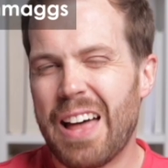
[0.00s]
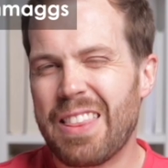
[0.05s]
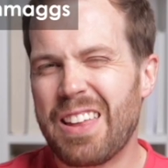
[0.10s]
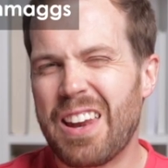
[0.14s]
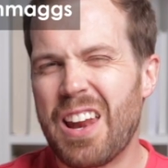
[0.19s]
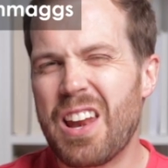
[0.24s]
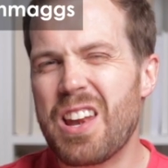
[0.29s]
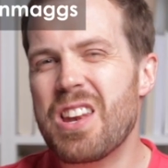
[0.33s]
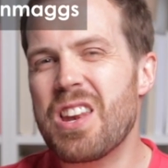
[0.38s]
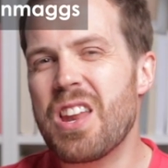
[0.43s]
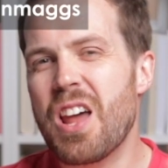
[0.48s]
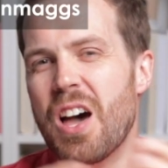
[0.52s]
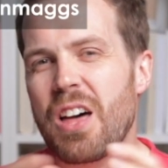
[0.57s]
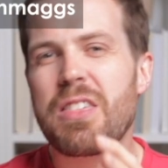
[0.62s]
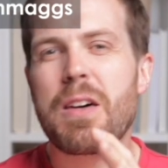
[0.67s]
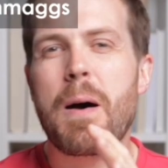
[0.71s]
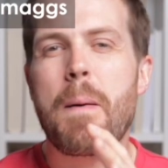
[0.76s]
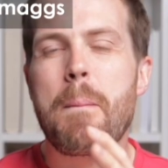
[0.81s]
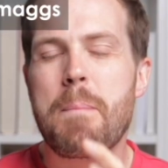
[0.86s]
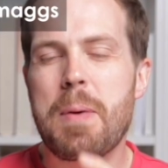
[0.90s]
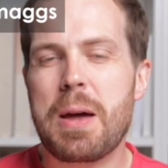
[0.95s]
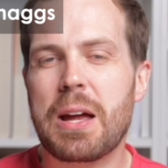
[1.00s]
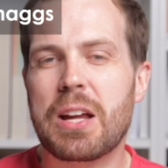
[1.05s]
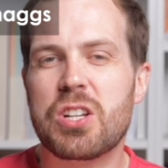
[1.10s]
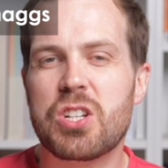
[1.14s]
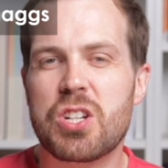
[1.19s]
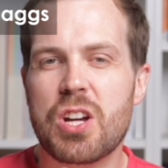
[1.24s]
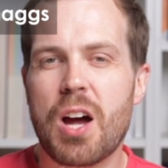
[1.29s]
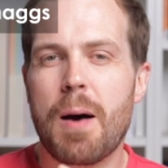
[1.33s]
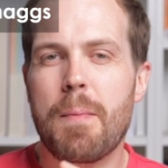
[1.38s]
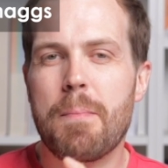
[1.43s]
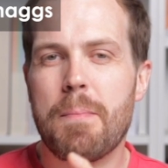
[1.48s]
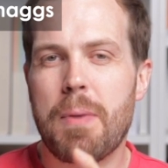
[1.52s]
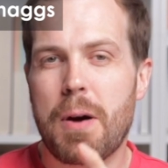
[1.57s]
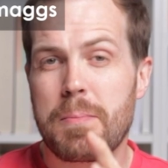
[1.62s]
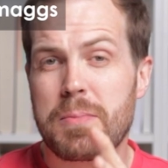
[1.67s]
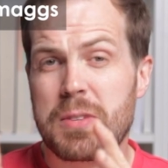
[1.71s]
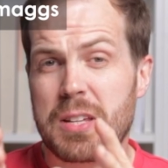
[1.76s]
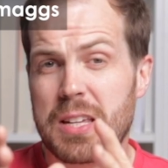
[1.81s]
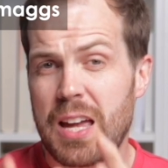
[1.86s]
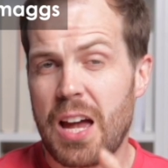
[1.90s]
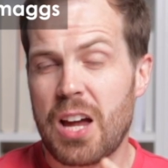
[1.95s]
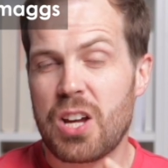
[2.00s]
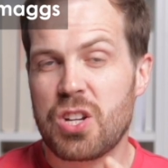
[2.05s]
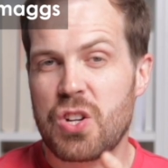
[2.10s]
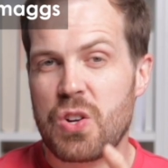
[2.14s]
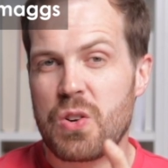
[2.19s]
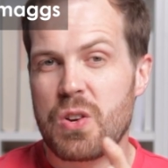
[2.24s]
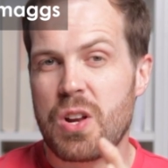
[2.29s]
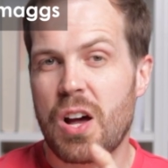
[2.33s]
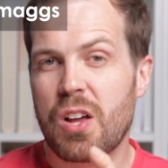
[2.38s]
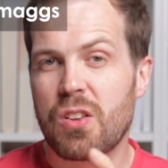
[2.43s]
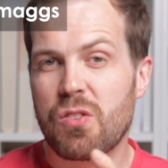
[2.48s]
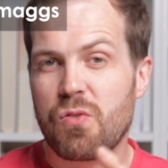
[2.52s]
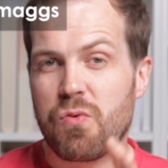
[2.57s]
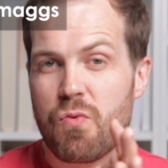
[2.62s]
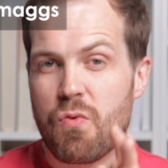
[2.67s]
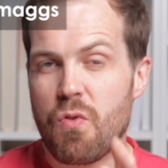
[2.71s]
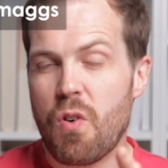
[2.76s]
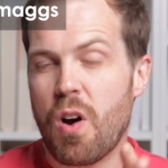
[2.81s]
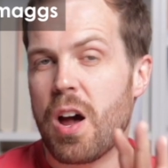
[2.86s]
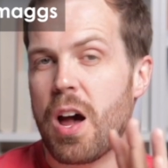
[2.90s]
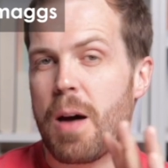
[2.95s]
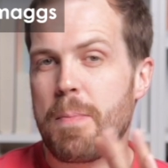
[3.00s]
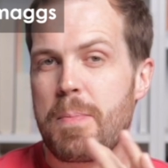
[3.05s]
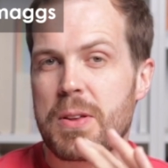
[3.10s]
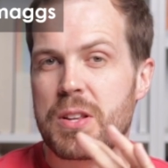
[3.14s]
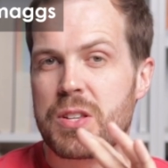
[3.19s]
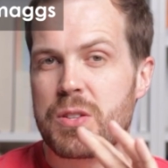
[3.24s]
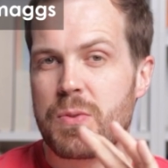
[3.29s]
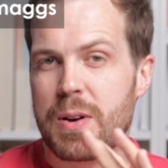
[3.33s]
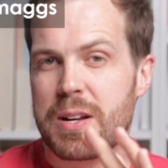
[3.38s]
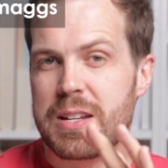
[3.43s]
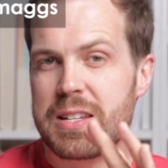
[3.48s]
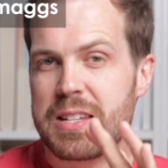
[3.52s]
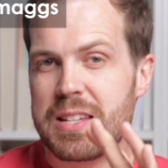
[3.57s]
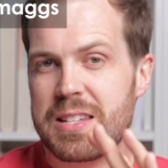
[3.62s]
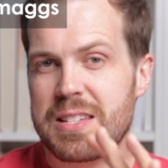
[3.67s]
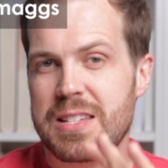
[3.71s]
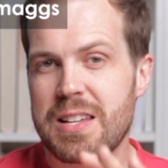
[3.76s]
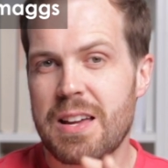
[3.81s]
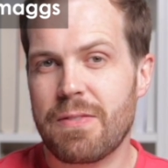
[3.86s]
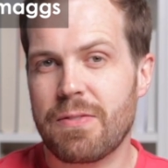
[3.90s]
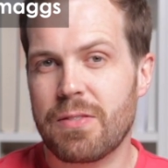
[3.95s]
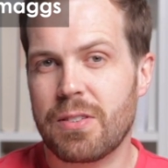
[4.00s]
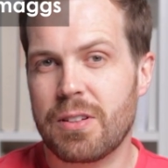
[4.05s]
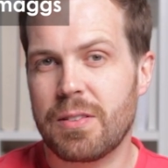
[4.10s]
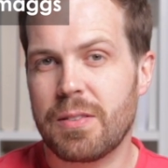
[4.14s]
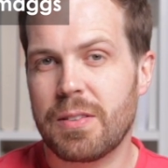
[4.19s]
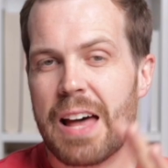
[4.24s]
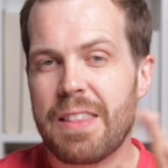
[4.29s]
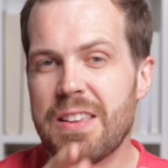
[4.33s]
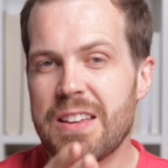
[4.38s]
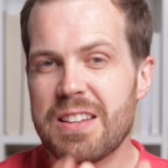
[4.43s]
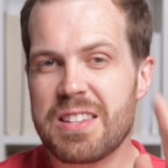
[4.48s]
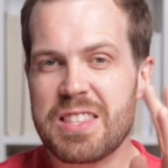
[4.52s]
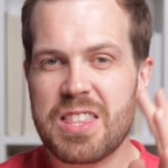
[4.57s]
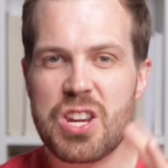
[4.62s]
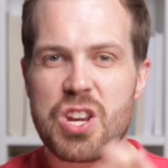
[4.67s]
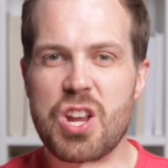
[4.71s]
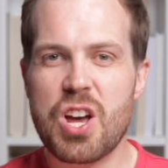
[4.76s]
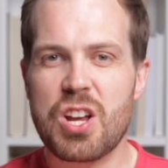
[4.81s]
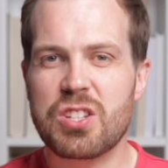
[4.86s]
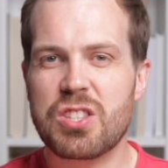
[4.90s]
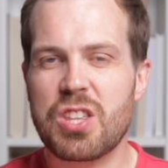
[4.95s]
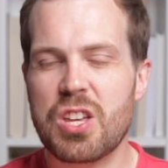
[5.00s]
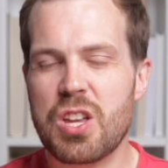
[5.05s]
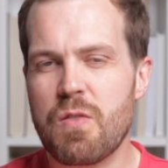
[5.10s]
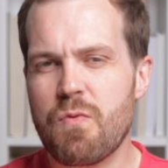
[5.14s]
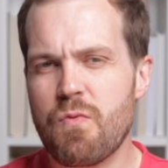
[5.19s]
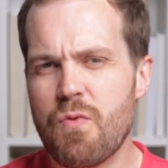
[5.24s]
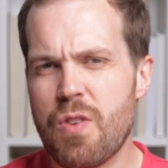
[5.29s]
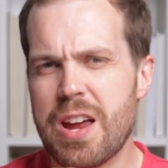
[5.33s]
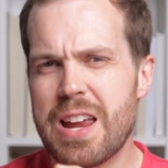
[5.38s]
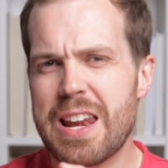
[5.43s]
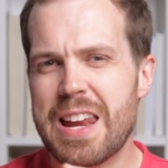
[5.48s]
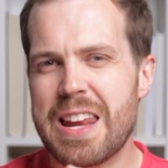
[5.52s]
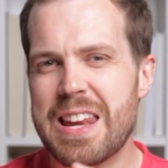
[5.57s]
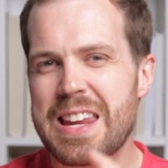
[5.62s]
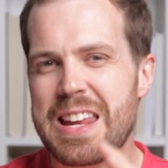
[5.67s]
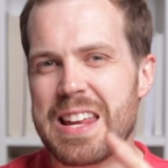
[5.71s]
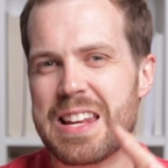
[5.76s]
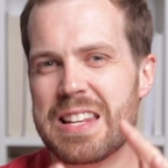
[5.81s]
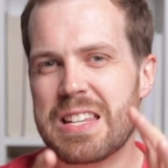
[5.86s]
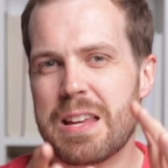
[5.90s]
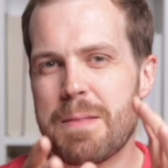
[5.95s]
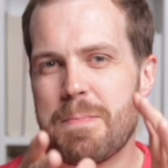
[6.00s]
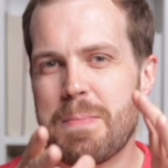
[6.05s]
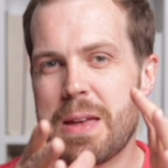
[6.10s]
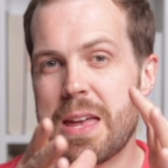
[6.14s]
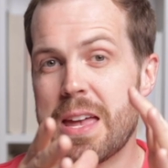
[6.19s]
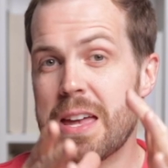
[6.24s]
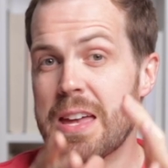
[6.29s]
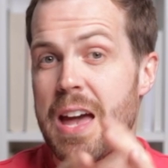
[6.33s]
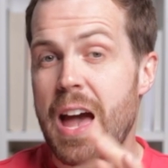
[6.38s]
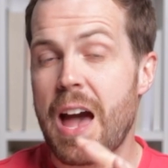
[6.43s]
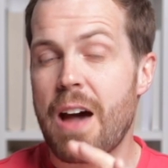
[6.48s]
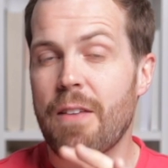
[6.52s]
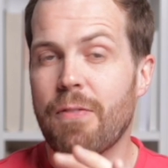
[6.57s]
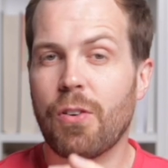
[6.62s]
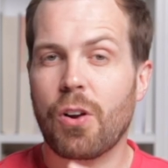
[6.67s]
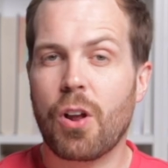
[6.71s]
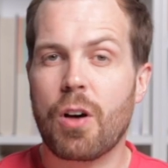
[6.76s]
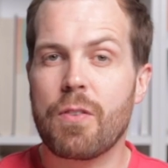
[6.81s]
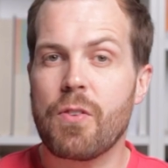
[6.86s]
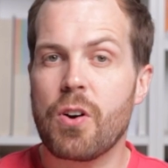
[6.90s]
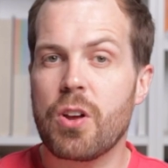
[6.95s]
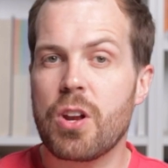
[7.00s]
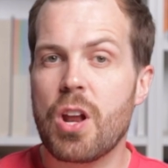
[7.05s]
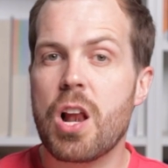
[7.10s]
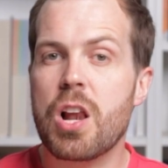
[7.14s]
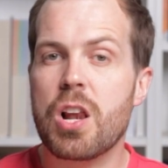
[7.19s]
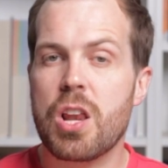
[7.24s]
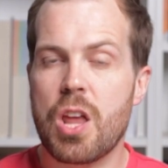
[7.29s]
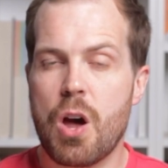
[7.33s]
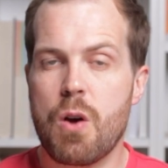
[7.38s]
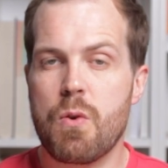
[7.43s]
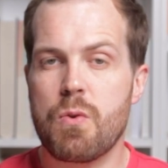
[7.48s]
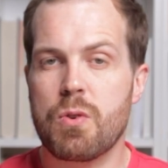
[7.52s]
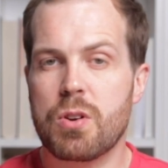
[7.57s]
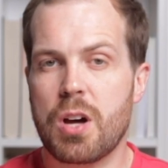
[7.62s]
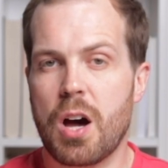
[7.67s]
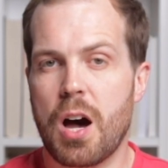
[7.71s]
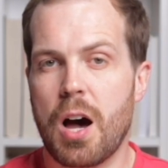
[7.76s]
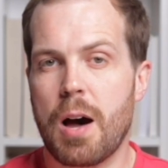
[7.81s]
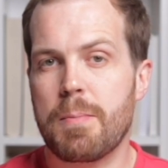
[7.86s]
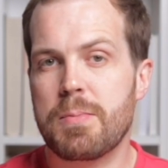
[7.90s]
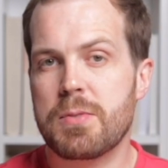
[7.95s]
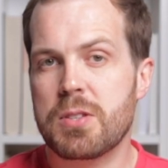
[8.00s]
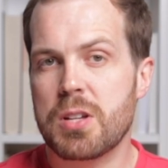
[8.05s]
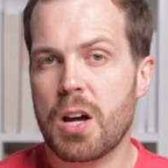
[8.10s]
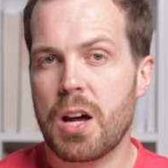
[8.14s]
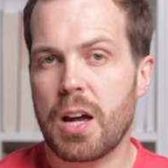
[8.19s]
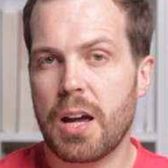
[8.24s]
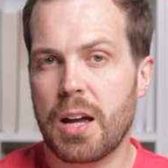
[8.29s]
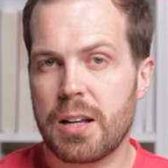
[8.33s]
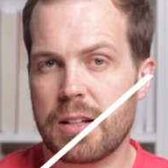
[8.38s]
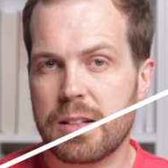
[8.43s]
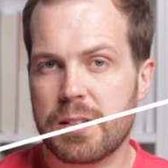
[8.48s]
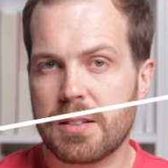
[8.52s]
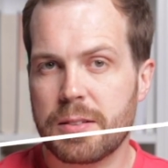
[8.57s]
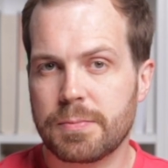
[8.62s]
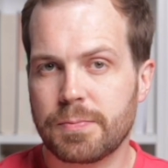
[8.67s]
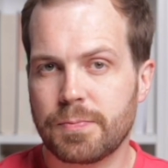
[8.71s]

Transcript: And then another big jump up to cashew nuts, right up at 27. And these are the nuts that you really need to be careful of on a low carb diet.